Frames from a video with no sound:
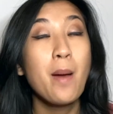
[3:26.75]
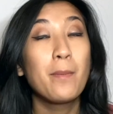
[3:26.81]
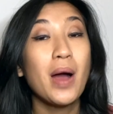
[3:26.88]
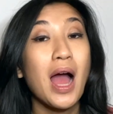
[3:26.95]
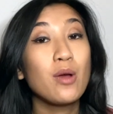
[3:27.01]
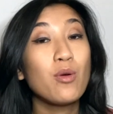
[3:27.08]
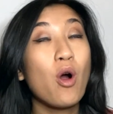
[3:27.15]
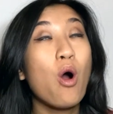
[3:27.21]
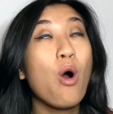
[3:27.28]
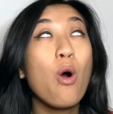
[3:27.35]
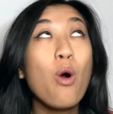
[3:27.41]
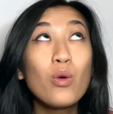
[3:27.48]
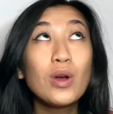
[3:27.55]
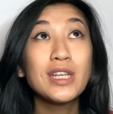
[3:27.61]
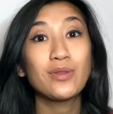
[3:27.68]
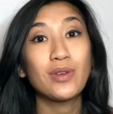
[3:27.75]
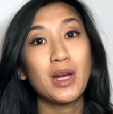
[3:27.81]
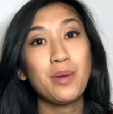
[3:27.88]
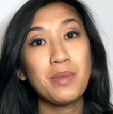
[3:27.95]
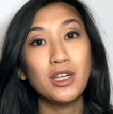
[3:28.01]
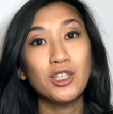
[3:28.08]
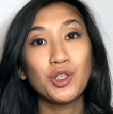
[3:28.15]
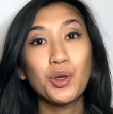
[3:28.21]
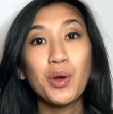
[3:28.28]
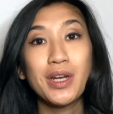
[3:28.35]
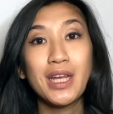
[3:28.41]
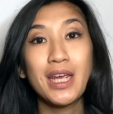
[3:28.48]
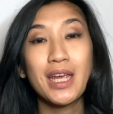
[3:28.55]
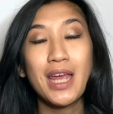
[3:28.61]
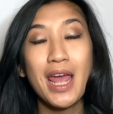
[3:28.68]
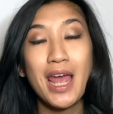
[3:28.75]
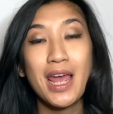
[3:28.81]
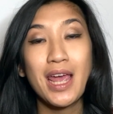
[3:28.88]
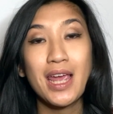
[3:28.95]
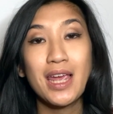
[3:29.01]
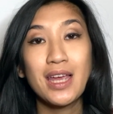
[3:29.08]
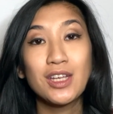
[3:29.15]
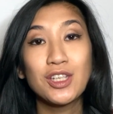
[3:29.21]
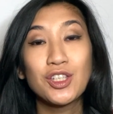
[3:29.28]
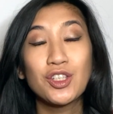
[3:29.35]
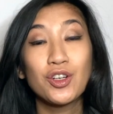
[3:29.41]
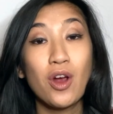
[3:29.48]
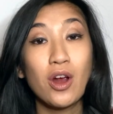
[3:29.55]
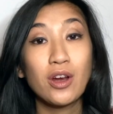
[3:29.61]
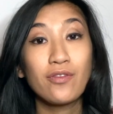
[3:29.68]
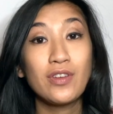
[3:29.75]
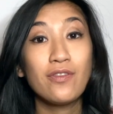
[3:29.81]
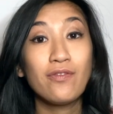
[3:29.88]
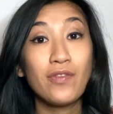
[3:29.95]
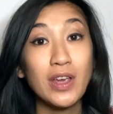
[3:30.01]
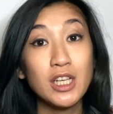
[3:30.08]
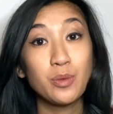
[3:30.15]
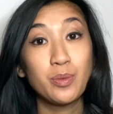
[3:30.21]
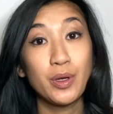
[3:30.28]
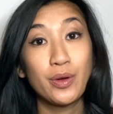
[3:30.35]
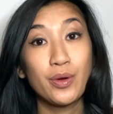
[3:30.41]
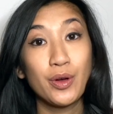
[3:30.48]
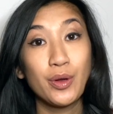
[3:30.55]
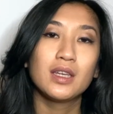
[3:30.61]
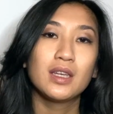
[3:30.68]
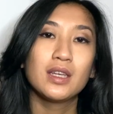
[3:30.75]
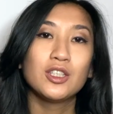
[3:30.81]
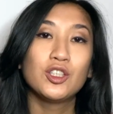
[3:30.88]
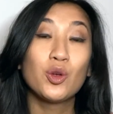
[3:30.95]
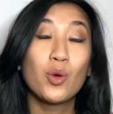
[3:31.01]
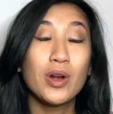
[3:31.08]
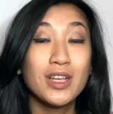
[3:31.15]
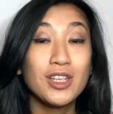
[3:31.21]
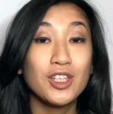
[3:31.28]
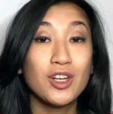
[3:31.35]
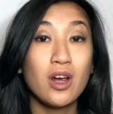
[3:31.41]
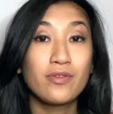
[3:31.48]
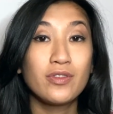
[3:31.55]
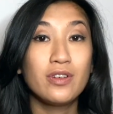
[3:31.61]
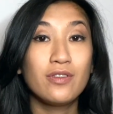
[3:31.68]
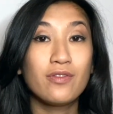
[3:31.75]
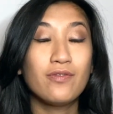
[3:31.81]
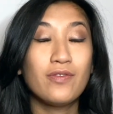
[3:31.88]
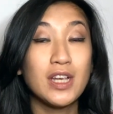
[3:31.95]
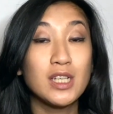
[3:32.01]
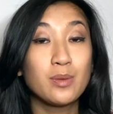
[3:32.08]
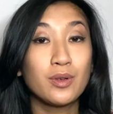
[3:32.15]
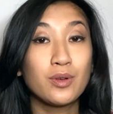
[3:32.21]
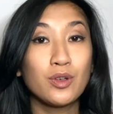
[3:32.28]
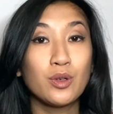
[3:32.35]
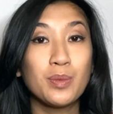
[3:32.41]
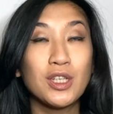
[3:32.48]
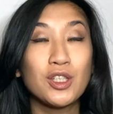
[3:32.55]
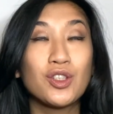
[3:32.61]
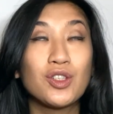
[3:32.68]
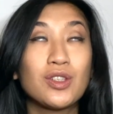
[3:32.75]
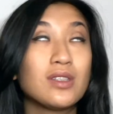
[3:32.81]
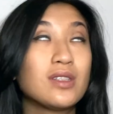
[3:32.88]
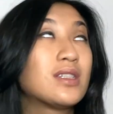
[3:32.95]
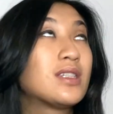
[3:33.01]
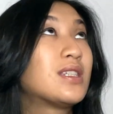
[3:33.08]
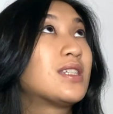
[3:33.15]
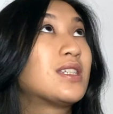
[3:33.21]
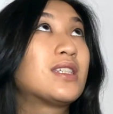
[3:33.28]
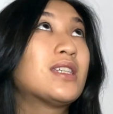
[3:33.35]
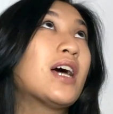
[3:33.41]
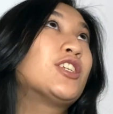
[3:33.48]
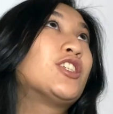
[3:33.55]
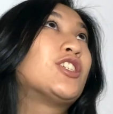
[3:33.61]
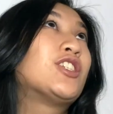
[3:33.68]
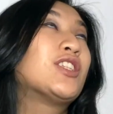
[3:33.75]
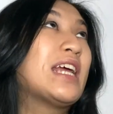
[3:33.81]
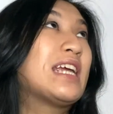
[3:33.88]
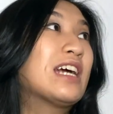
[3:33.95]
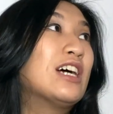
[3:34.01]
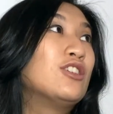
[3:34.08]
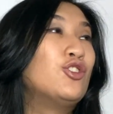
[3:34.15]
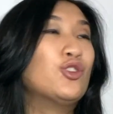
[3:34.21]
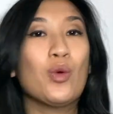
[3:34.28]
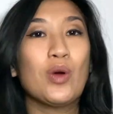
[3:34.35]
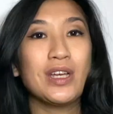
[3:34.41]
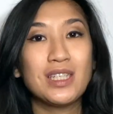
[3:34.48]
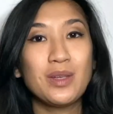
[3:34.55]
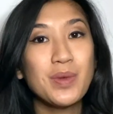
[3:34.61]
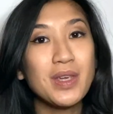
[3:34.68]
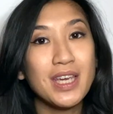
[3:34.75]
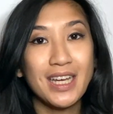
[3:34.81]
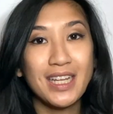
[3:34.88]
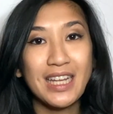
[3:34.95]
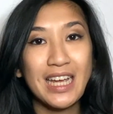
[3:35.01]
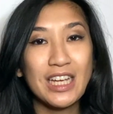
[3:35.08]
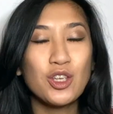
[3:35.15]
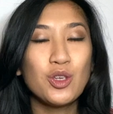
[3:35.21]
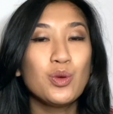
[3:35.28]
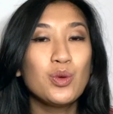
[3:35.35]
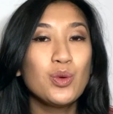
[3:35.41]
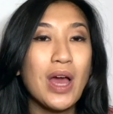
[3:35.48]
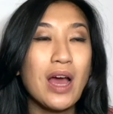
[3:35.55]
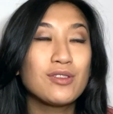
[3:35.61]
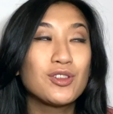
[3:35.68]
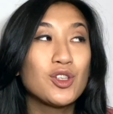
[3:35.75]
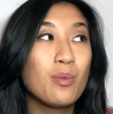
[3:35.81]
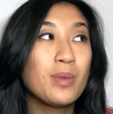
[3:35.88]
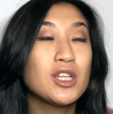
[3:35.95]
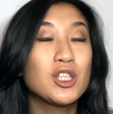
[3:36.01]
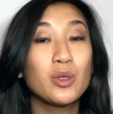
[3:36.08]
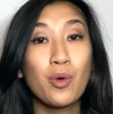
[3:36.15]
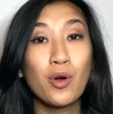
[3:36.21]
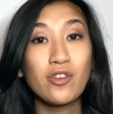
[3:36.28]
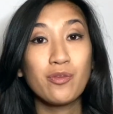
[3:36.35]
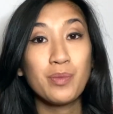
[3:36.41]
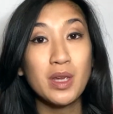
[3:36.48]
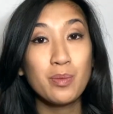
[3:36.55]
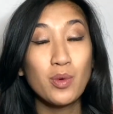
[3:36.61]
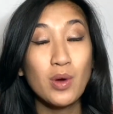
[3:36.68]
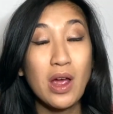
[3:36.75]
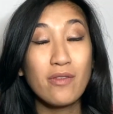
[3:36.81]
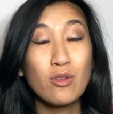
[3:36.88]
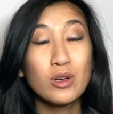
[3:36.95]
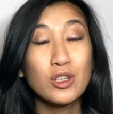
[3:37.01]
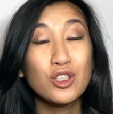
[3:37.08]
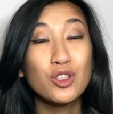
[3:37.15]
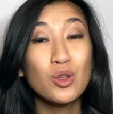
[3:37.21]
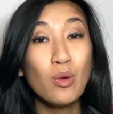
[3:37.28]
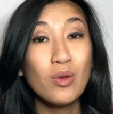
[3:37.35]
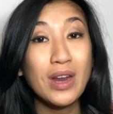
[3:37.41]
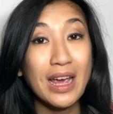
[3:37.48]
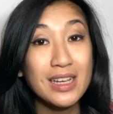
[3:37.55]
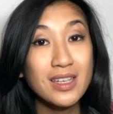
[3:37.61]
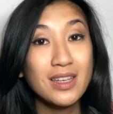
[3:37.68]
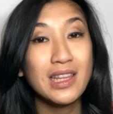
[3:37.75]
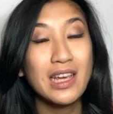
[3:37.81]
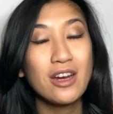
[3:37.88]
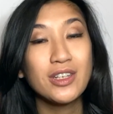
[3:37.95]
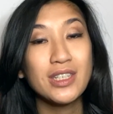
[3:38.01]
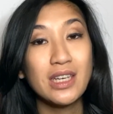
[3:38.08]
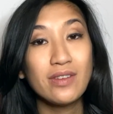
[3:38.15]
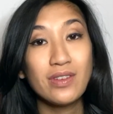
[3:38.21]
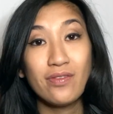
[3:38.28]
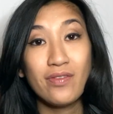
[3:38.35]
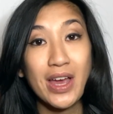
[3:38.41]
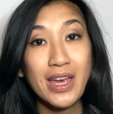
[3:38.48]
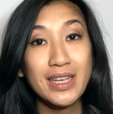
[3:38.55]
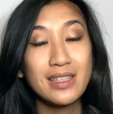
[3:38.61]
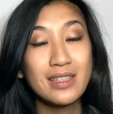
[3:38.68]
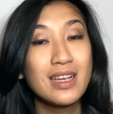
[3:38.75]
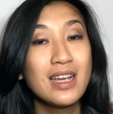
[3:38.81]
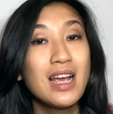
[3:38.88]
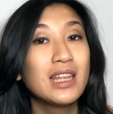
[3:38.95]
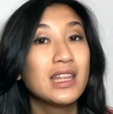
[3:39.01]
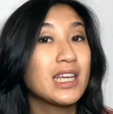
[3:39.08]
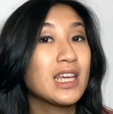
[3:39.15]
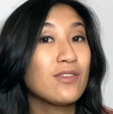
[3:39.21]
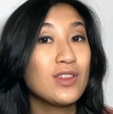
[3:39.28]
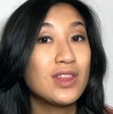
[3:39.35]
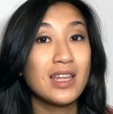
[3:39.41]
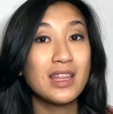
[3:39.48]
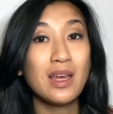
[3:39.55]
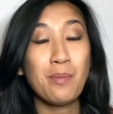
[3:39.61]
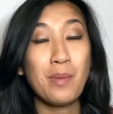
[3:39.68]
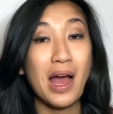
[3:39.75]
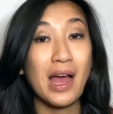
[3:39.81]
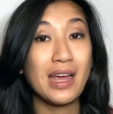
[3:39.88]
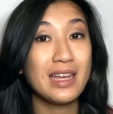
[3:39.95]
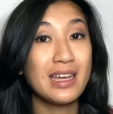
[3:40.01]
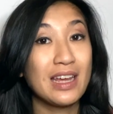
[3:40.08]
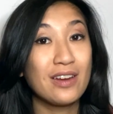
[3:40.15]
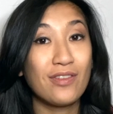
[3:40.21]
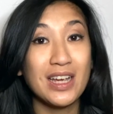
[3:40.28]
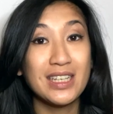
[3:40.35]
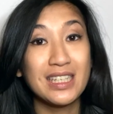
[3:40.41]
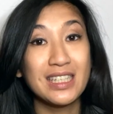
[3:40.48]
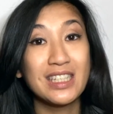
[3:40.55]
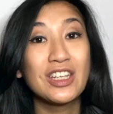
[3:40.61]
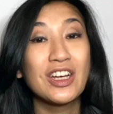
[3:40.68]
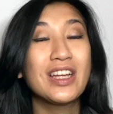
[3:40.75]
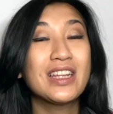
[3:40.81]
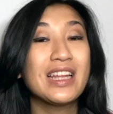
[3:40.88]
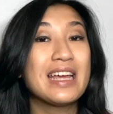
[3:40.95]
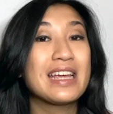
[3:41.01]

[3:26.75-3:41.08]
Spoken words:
But I always recommend joining a sonography Facebook group. Joining a sonography Facebook group is such a joy to be in. You have so many supportive people. Everyone is so nice on there to give advice. If you think that my advice is good,